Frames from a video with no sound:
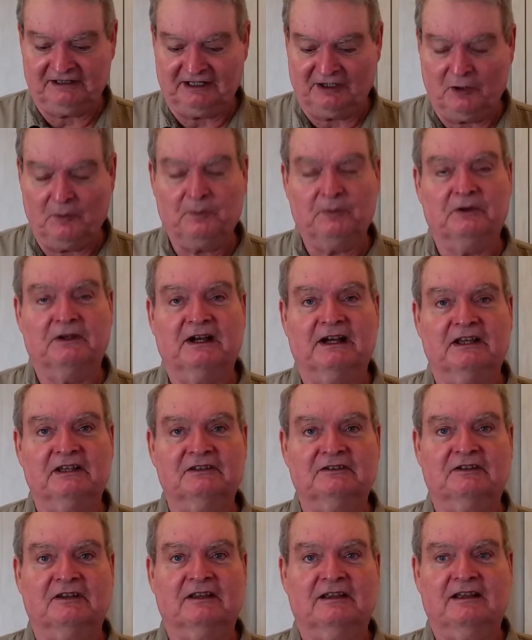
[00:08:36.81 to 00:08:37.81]
I hope you
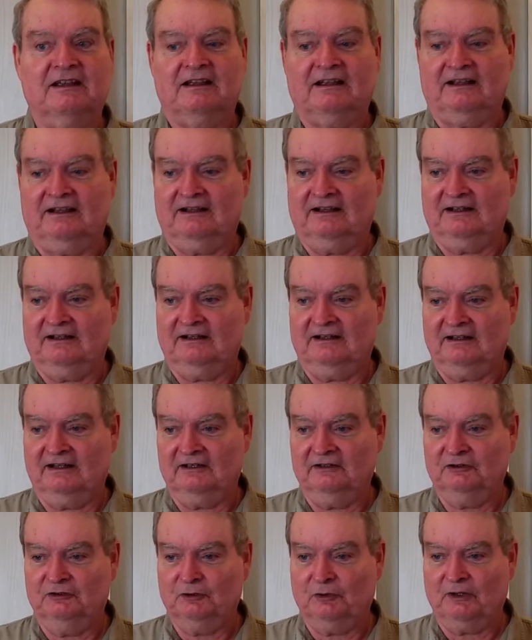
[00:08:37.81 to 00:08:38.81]
guys
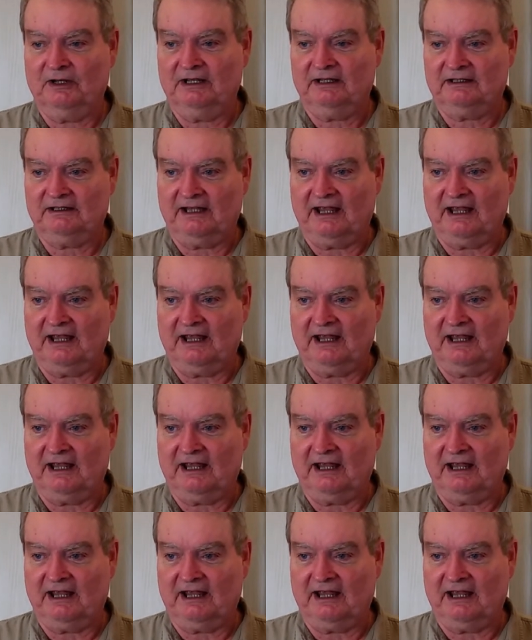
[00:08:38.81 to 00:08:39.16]
enjoyed it,